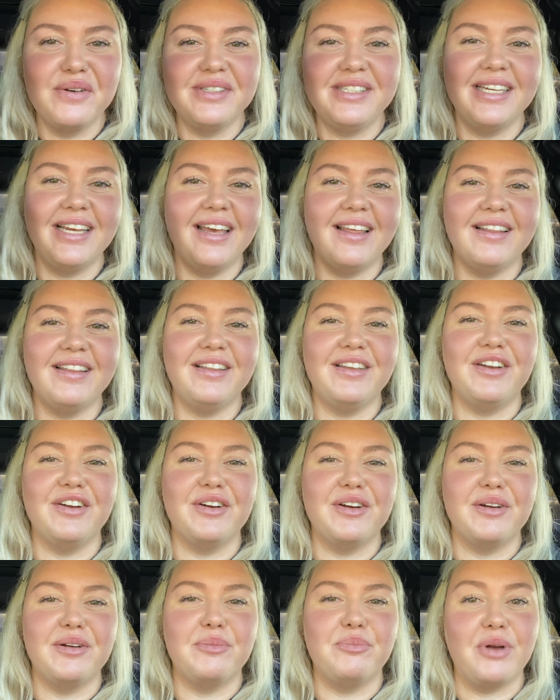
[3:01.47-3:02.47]
to get
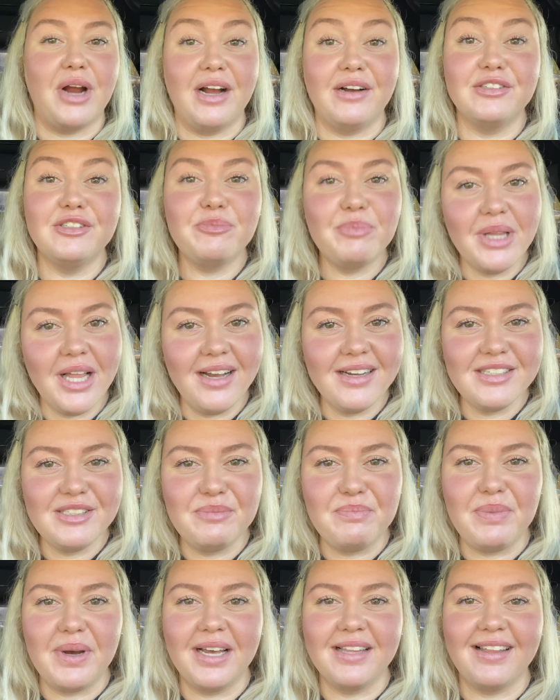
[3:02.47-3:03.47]
your brows plucked,
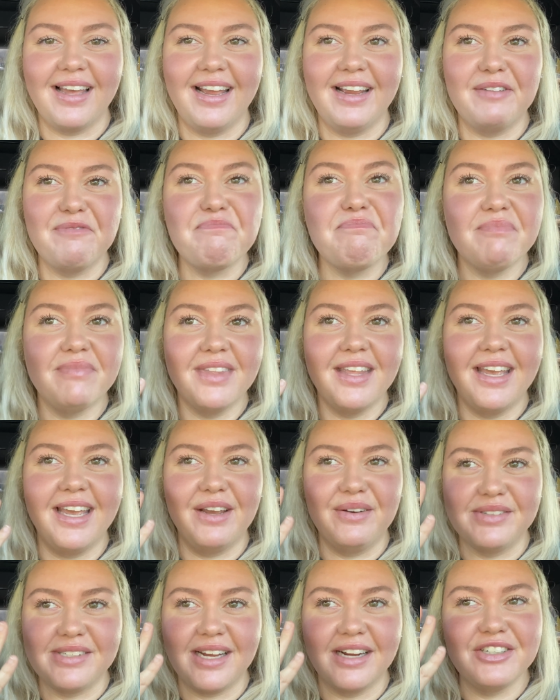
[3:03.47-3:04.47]
but like
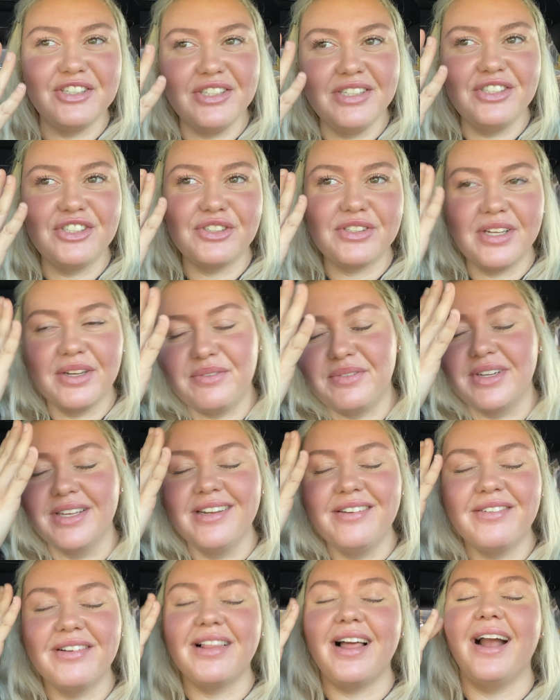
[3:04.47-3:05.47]
it was actually just like
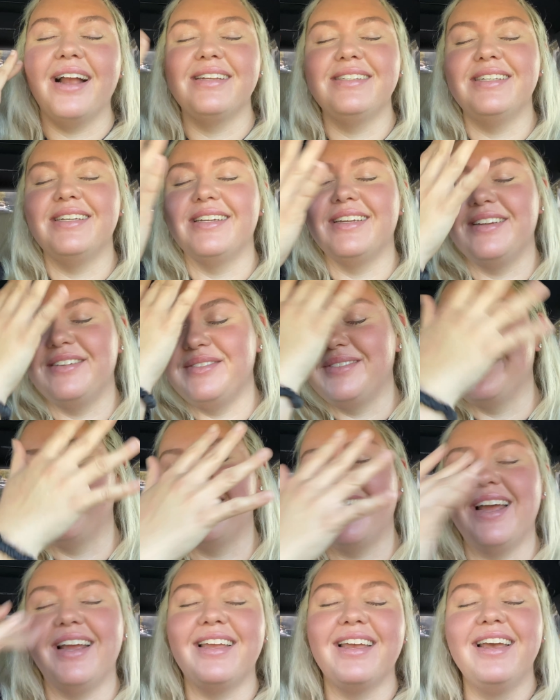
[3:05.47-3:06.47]
really relaxing, and it was
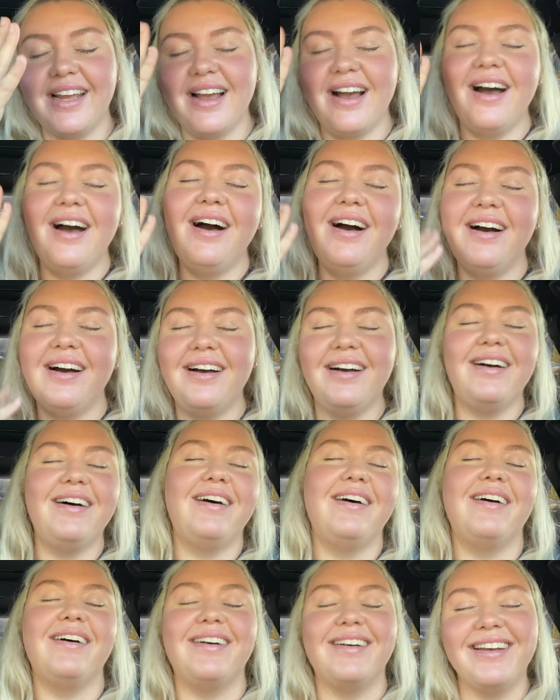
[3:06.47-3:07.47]
like,
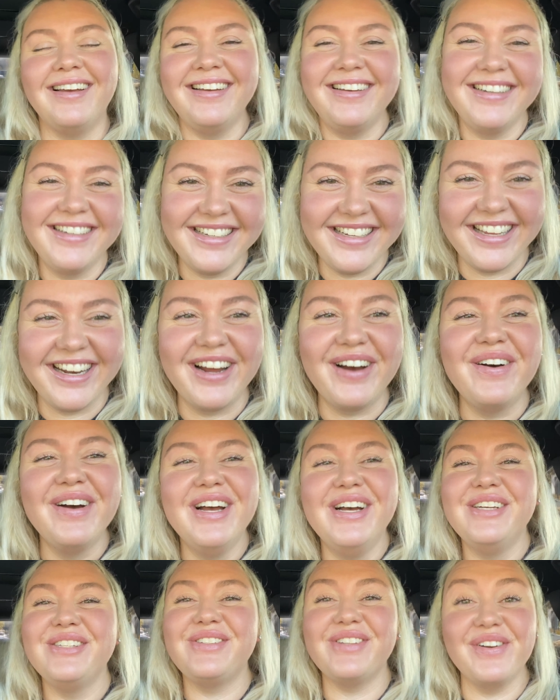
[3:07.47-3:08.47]
you know,
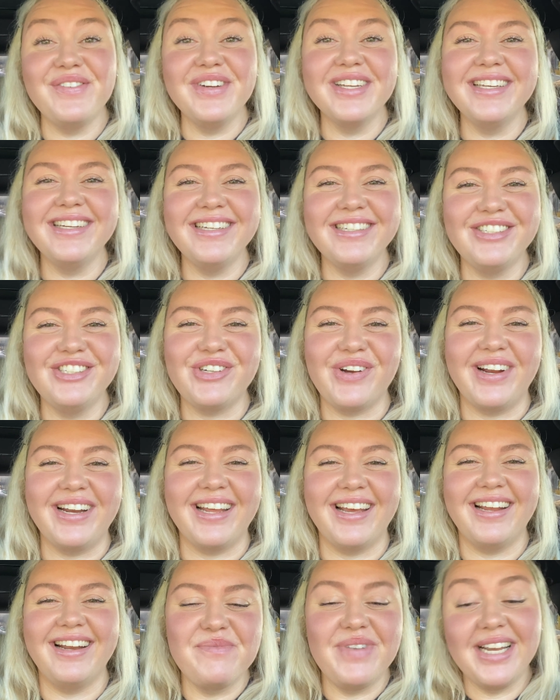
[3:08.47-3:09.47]
so I really enjoyed
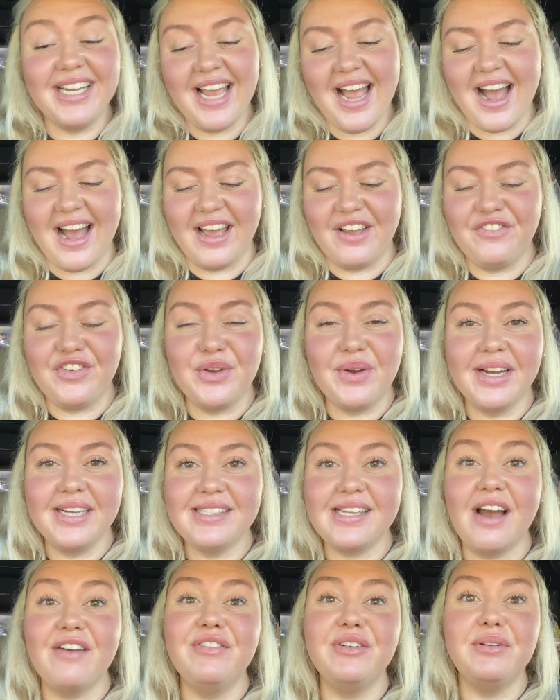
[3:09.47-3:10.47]
it. But yeah, if you
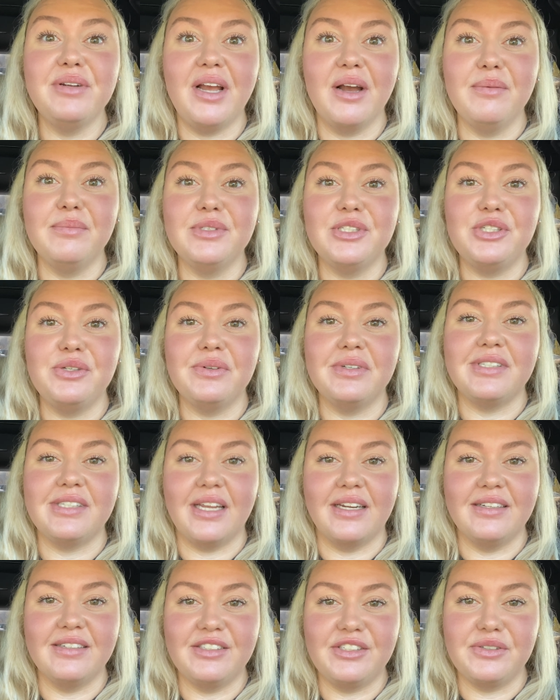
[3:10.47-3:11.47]
guys haven't come to a
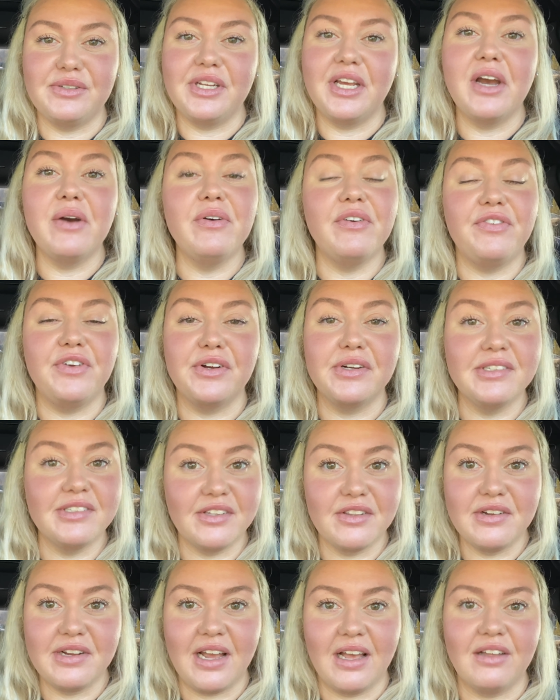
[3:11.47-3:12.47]
Senna studio, if you're in
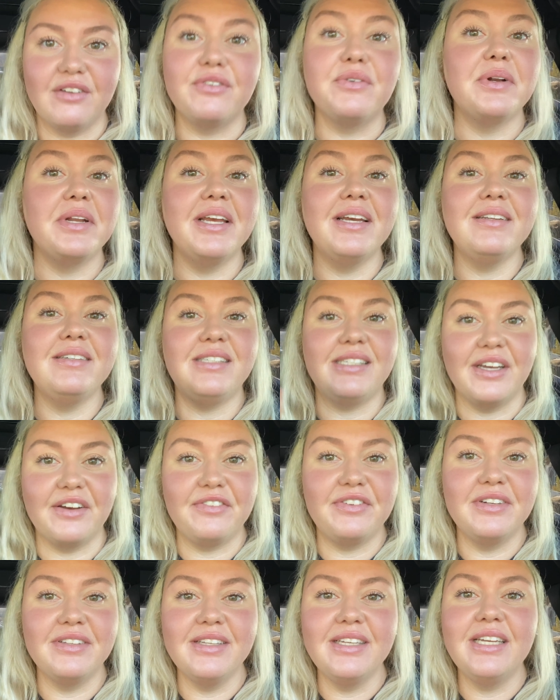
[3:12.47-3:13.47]
Southern California,
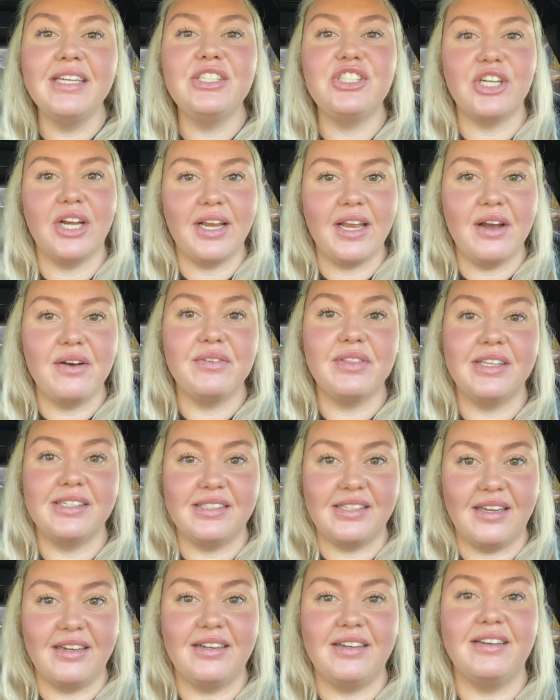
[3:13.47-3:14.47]
definitely check out the
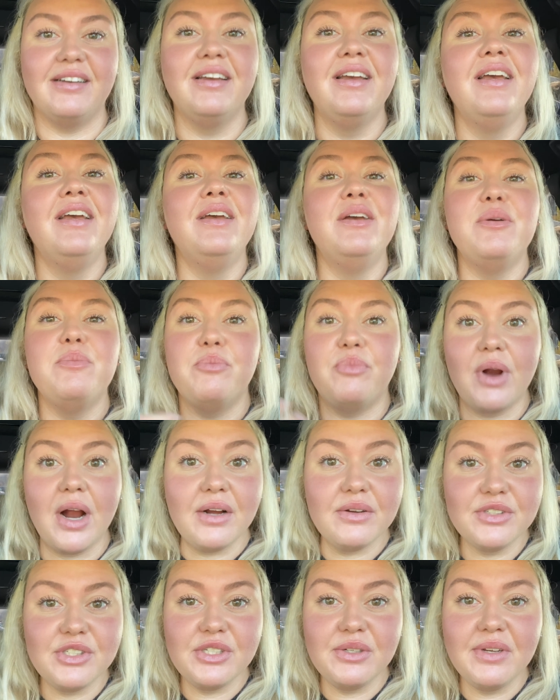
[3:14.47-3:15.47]
Senna
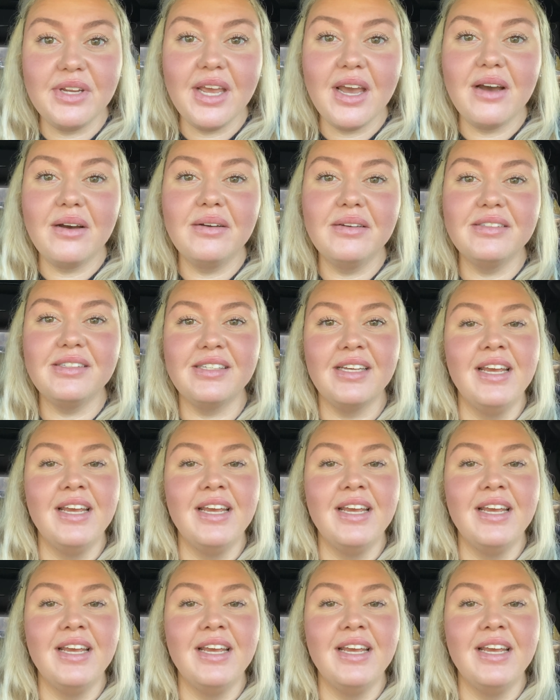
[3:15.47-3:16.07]
Brow Studios.